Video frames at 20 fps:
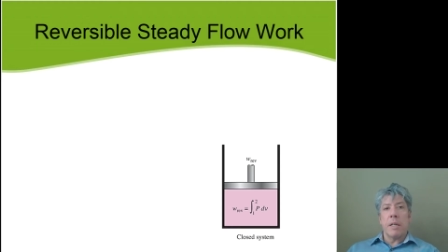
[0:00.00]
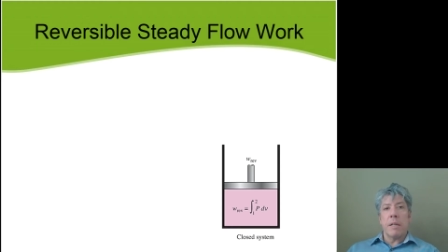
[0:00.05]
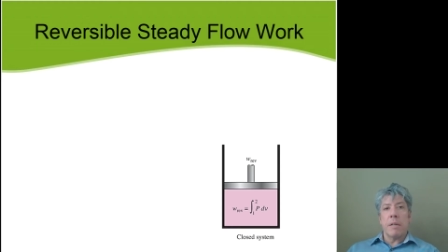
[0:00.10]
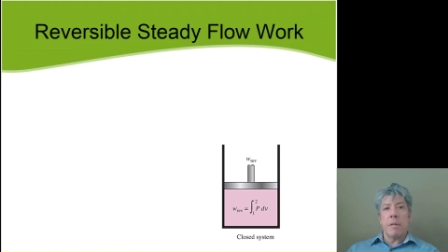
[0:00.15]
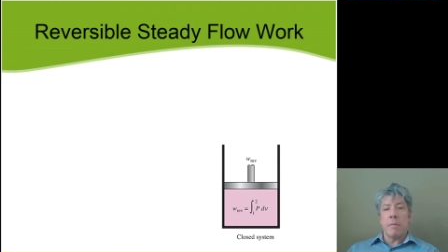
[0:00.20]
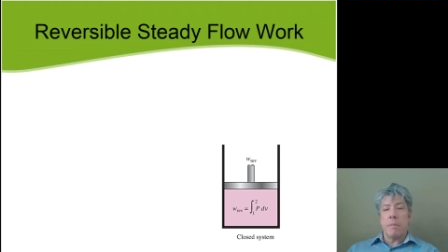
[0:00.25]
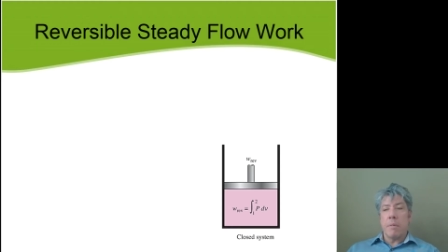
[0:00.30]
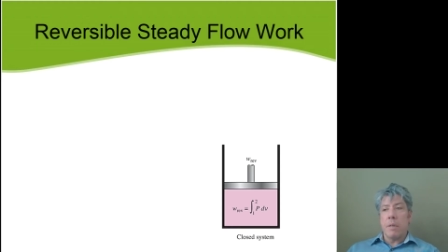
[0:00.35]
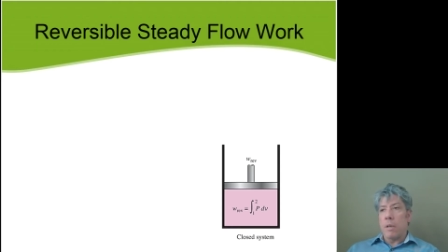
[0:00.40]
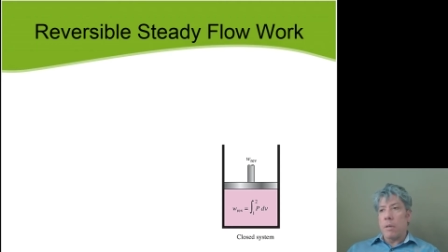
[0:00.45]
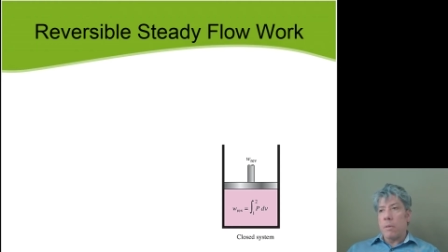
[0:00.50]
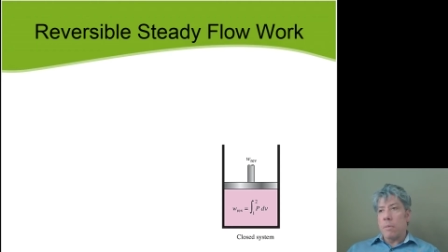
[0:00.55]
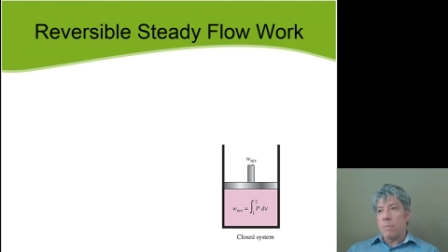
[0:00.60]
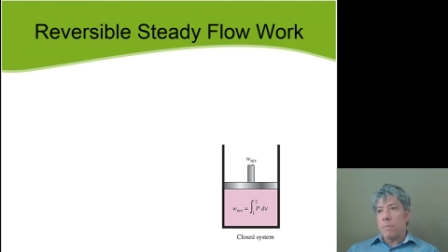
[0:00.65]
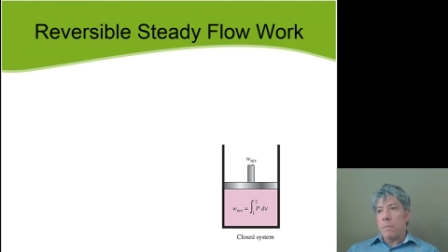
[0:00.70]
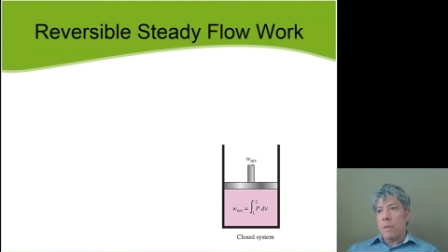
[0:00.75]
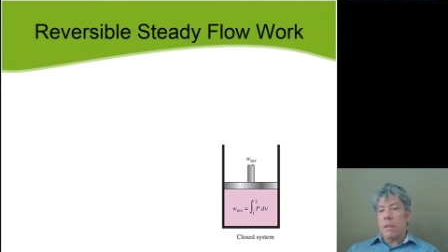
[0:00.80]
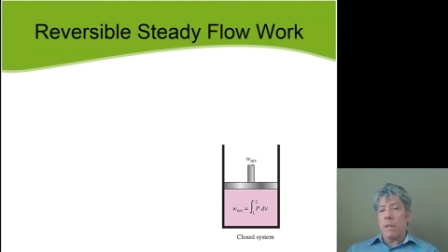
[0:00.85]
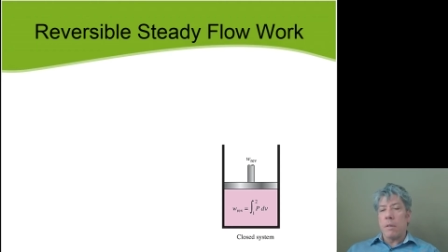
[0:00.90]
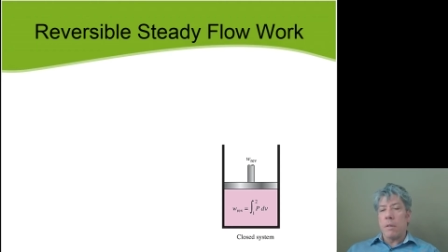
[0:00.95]
and it you know
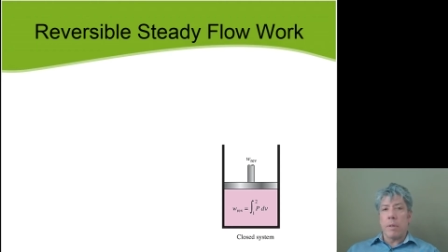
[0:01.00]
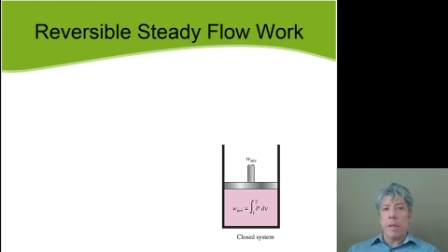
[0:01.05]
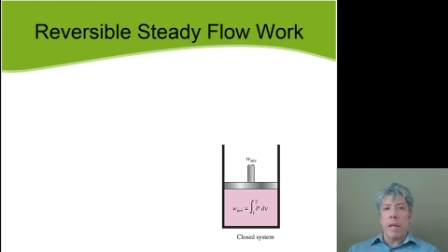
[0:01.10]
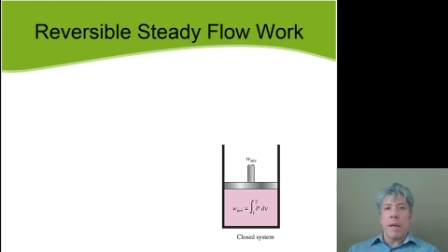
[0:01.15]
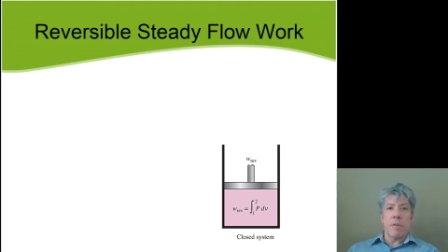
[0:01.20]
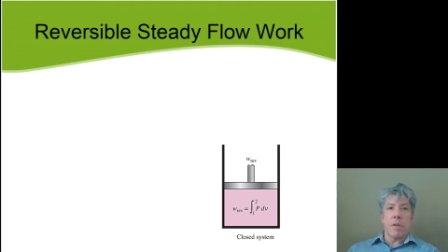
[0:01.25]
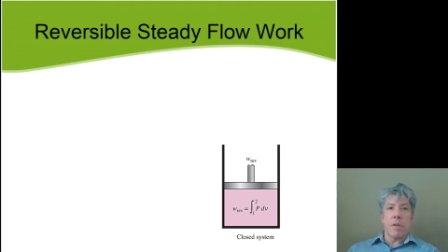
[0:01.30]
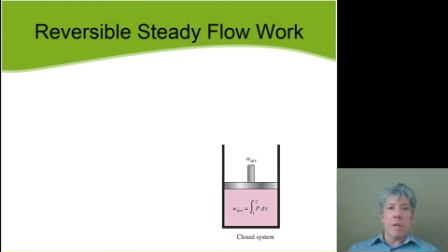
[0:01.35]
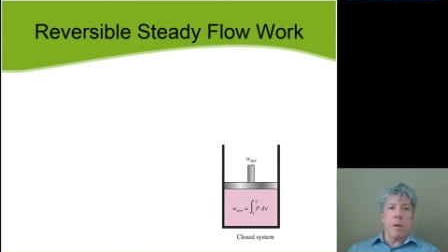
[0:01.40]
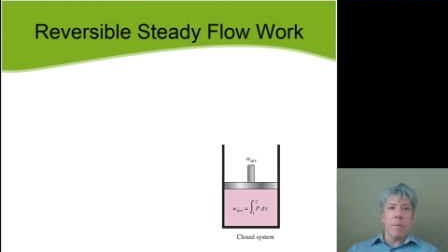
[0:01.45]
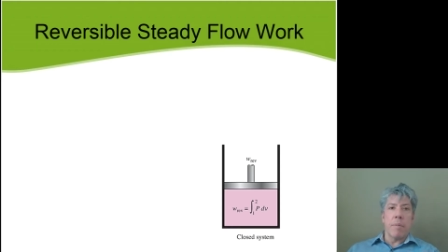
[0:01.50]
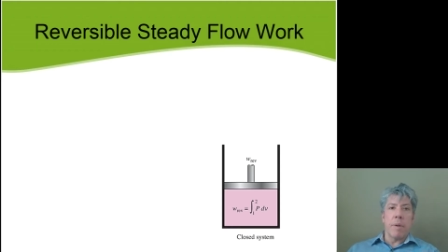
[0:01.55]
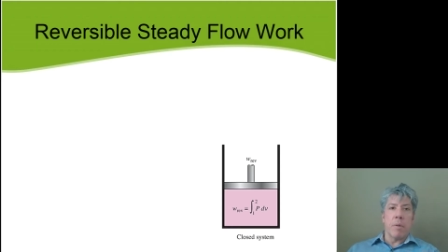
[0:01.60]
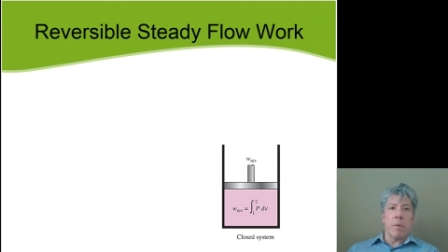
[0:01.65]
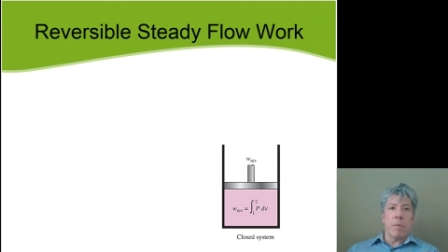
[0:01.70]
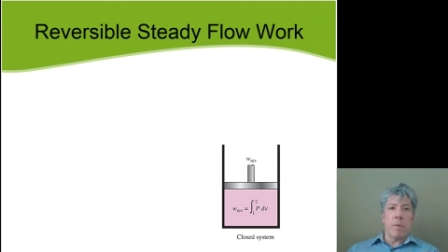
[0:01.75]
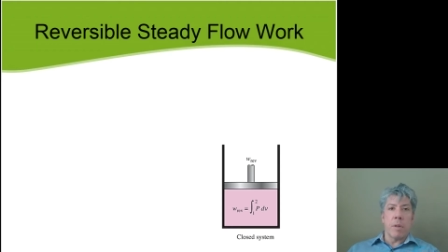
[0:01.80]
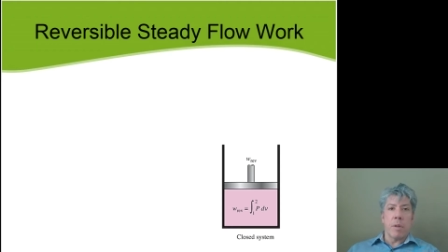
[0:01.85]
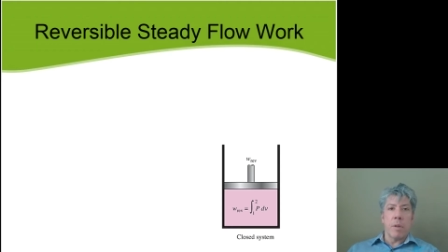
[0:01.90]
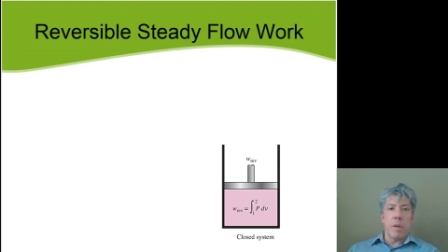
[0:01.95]
it would have to come out
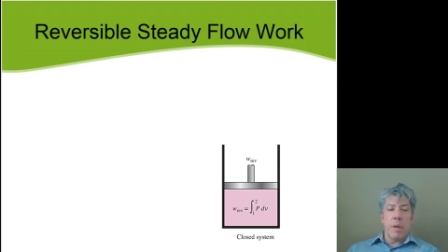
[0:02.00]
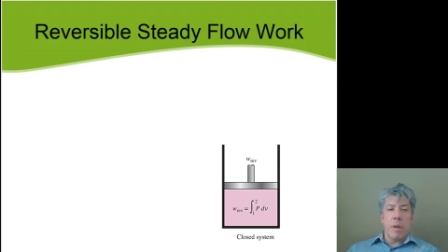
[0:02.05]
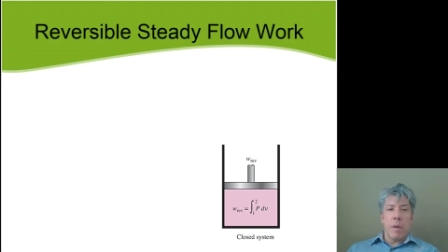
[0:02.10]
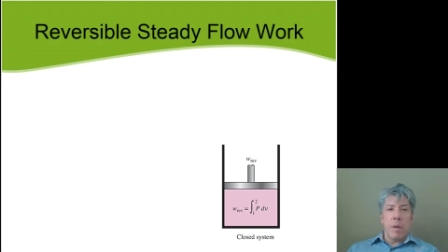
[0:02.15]
with